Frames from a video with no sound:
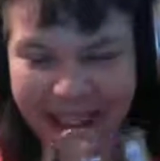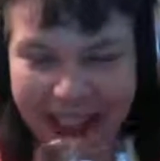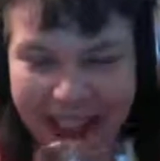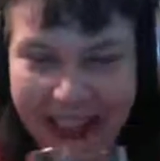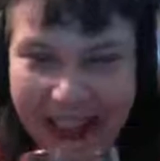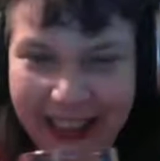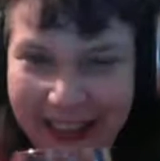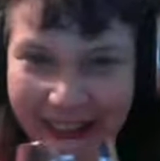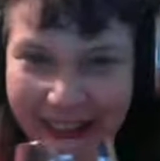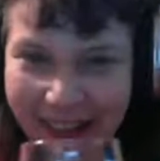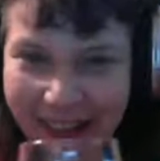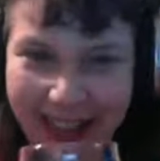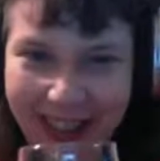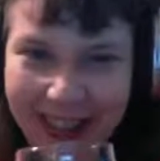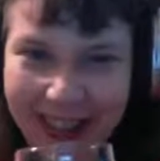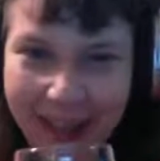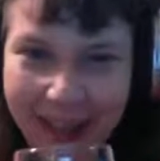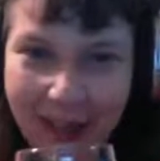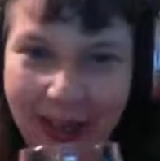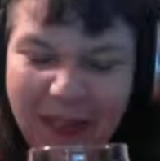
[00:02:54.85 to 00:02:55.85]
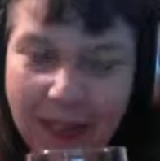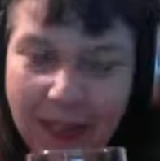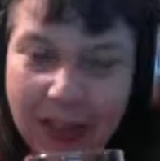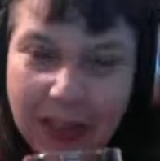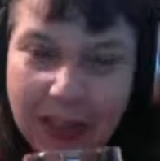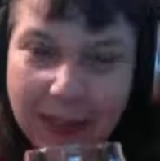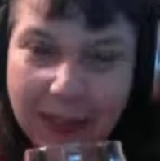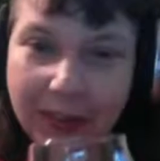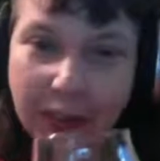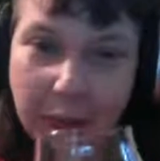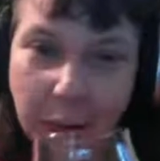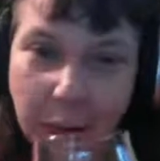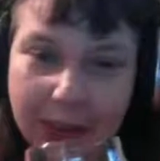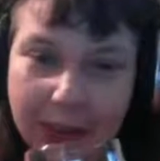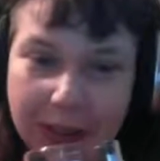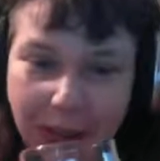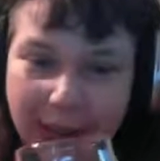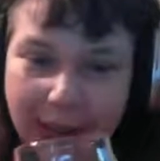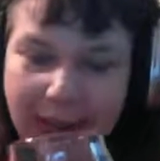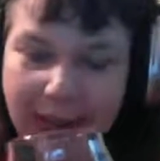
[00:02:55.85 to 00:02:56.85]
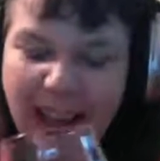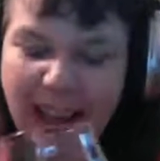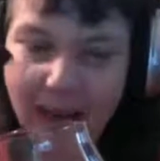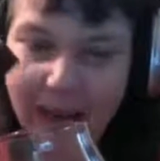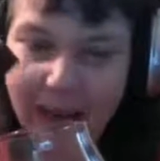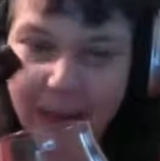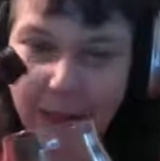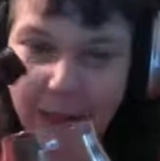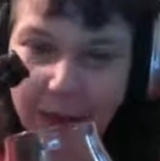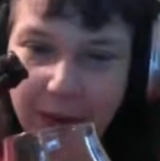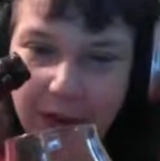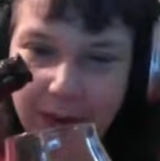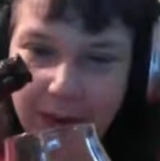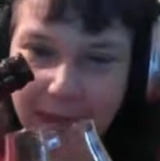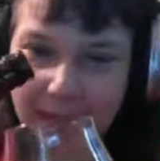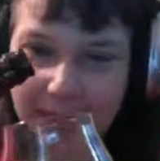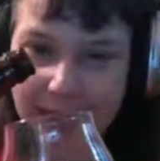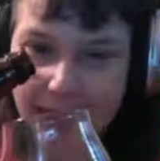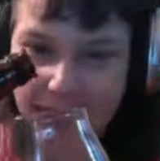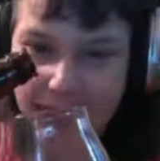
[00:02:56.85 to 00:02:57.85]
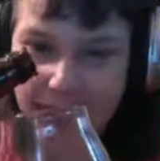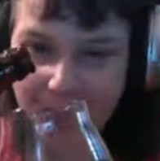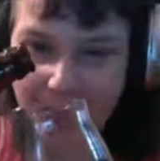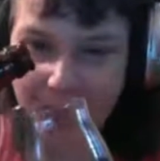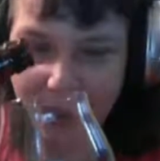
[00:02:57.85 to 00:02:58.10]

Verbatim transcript: so I don't have much of a choice right now because most of my dishes are